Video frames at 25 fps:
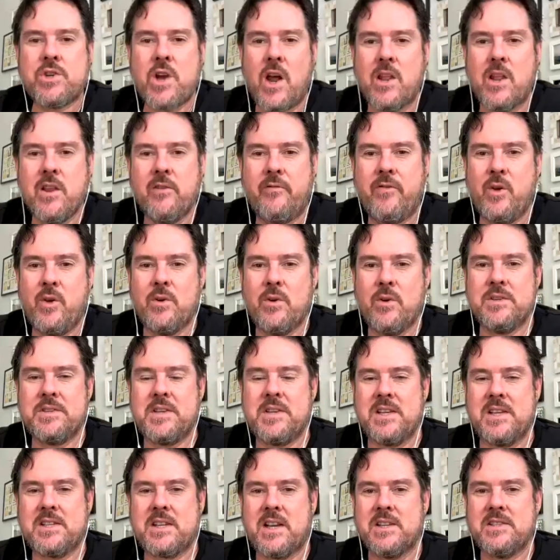I want to show the
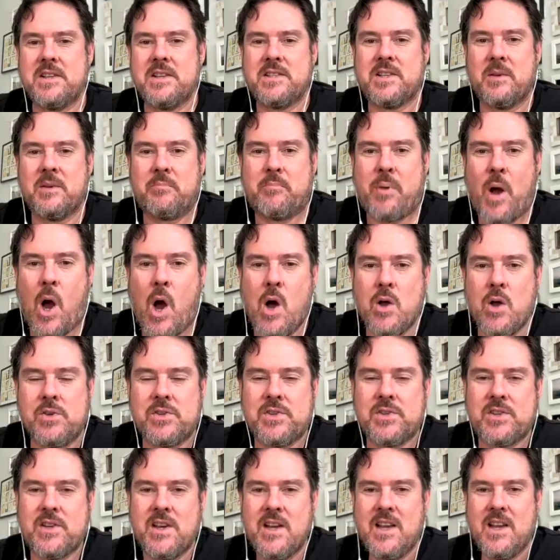viewers this because it's a
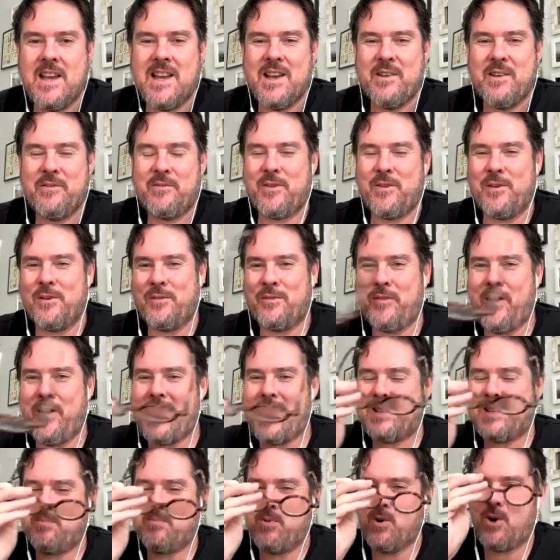post for a
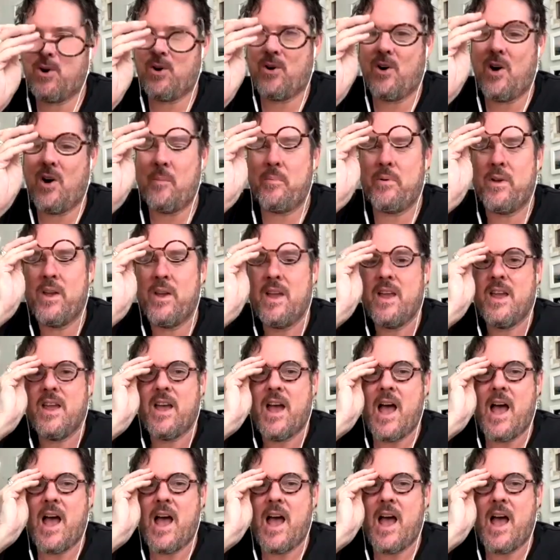Facebook group